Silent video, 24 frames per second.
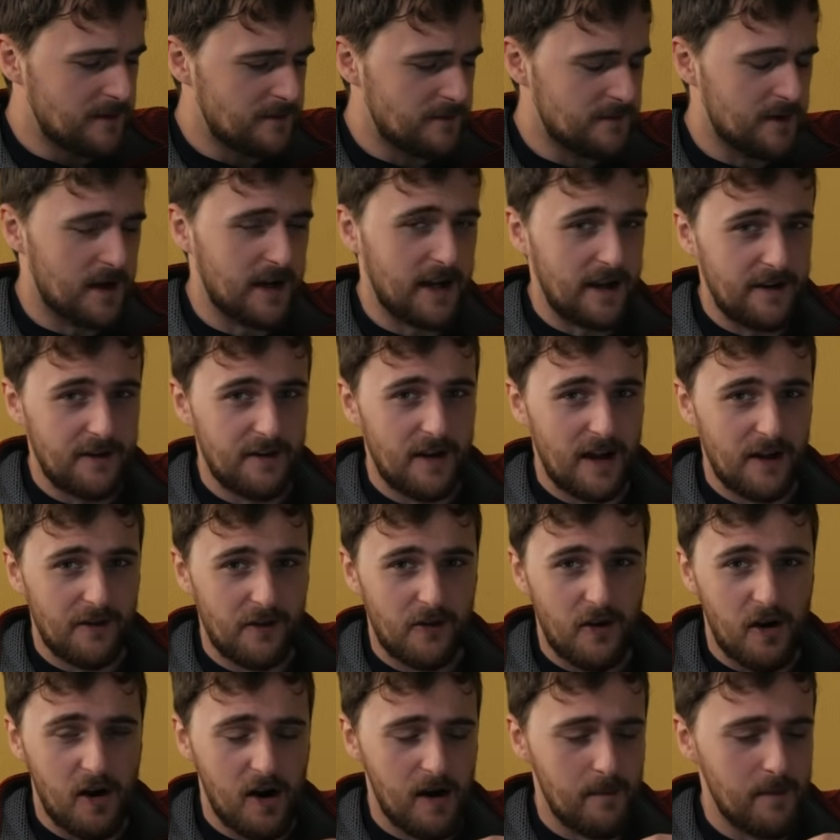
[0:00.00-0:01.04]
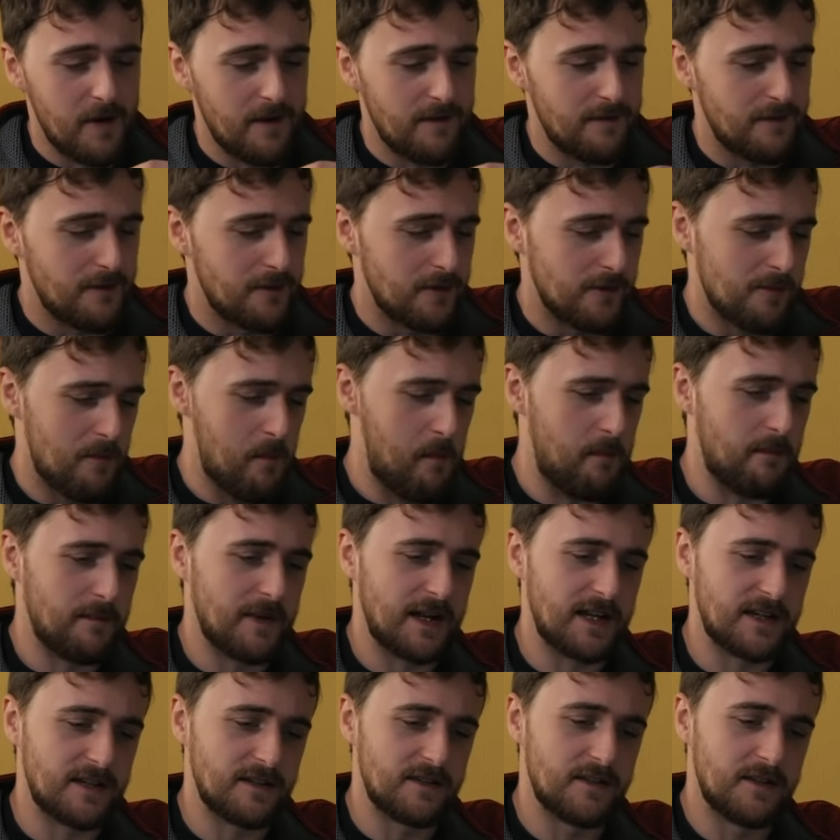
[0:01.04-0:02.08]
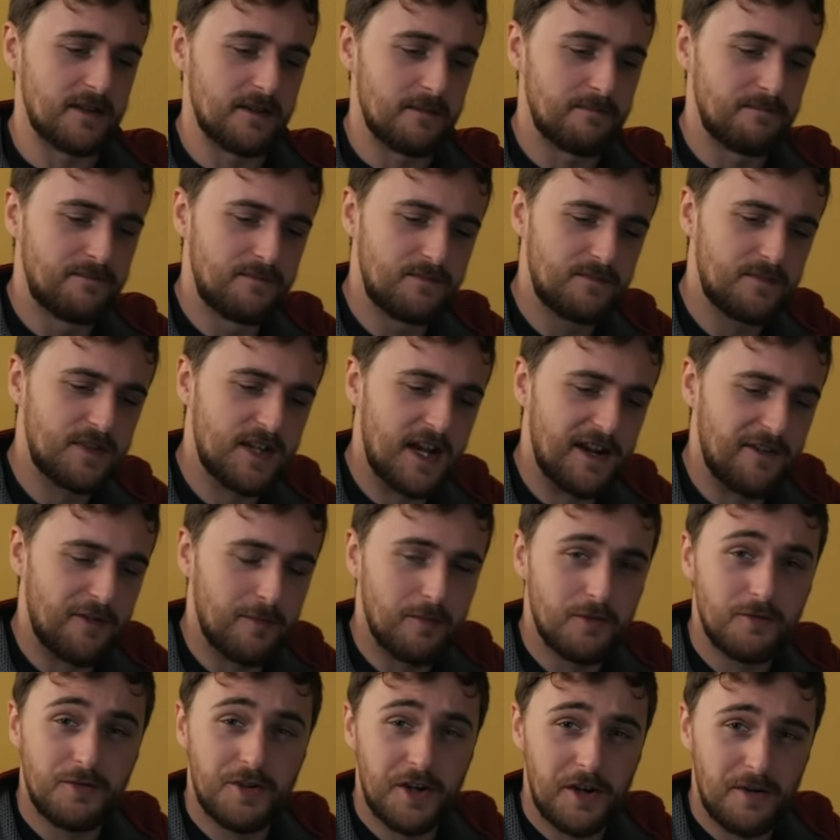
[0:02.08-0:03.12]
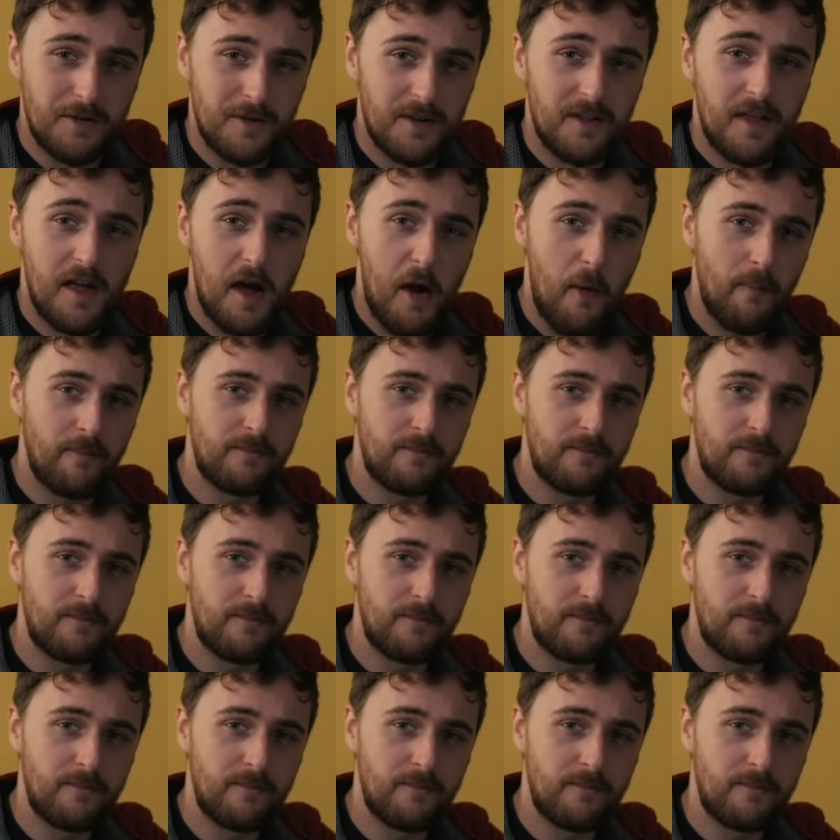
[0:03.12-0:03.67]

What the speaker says: I guess that's karma for making a terrible joke there.